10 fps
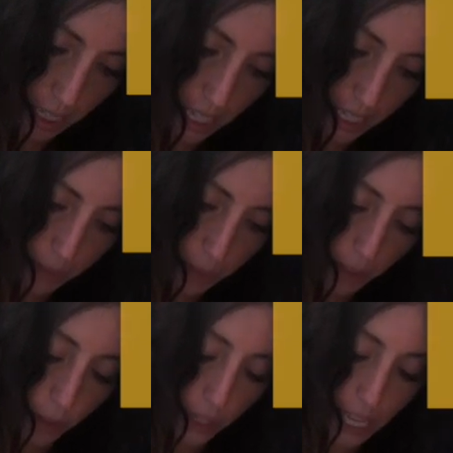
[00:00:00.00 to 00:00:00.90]
And with
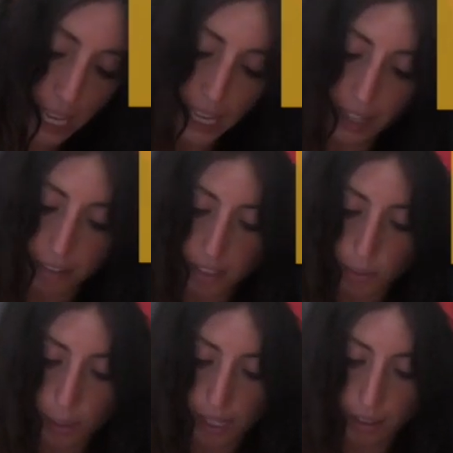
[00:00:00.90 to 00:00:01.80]
your hair as
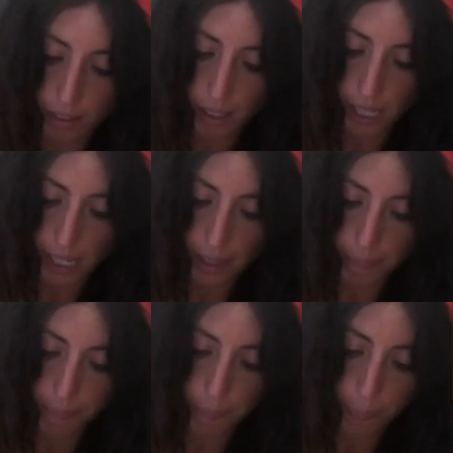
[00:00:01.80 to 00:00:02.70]
well,
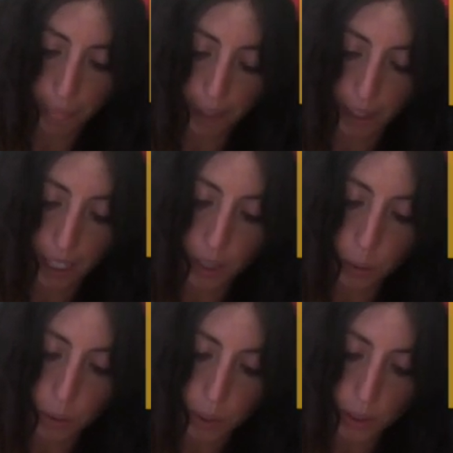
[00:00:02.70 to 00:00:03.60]
it
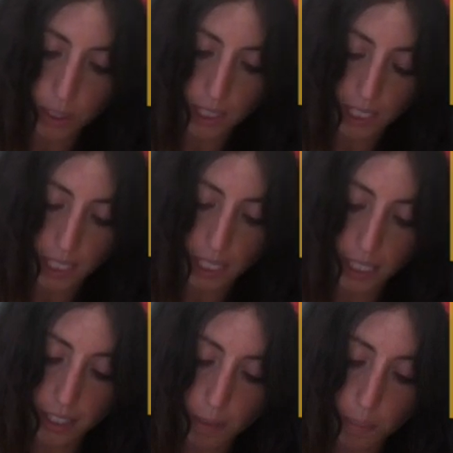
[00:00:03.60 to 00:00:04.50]
also doesn't
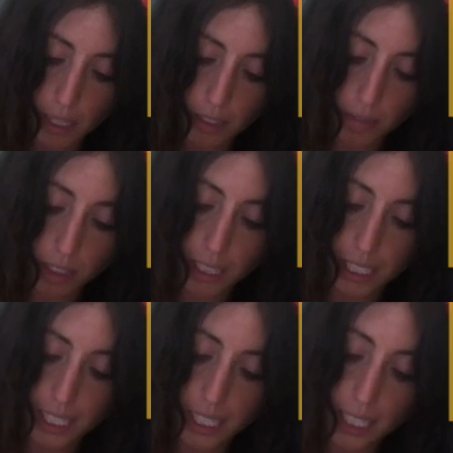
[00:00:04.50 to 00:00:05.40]
need to be a
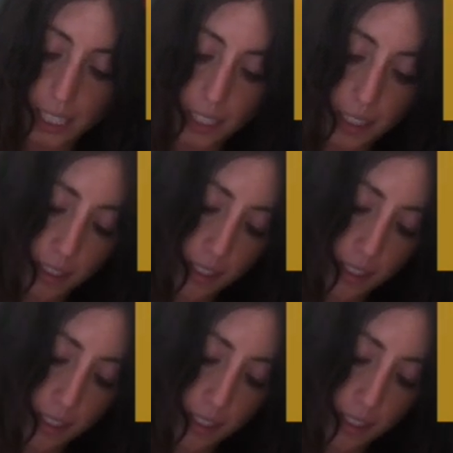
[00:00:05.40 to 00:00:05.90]
realistic colour.